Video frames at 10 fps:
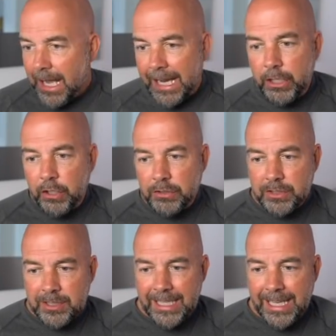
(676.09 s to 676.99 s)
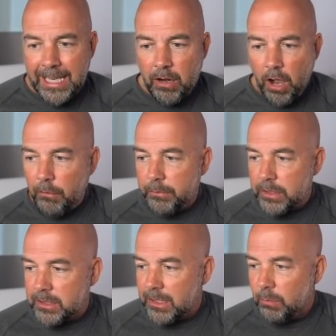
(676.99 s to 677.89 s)
I couldn't see here,
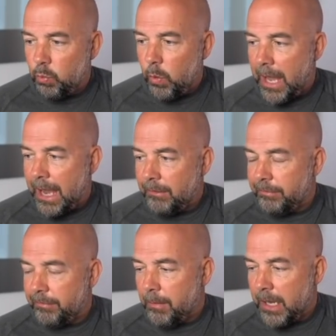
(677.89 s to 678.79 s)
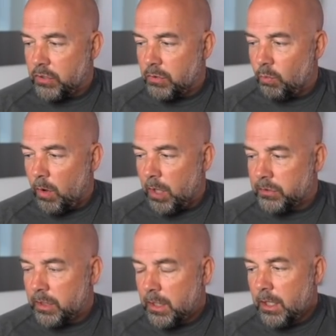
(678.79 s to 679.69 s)
obviously, where information
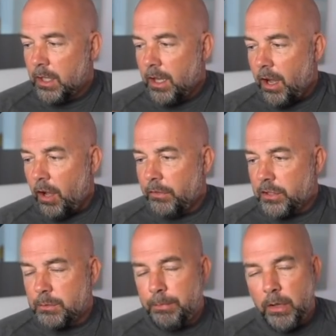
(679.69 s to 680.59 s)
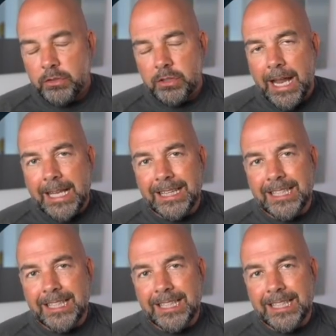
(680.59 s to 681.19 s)
was on the sponsored ad